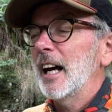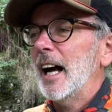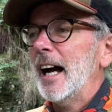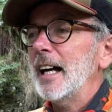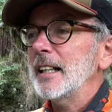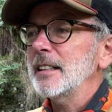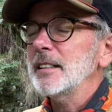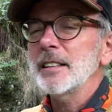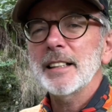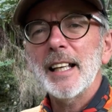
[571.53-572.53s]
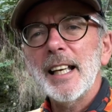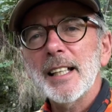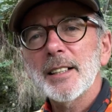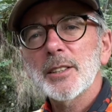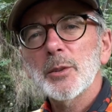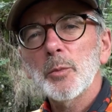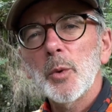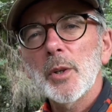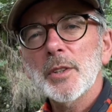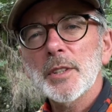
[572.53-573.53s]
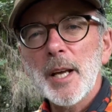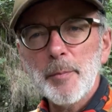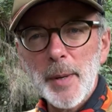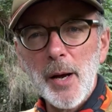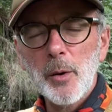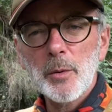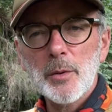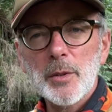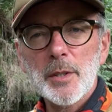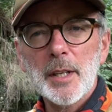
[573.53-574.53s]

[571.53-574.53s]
And it was £10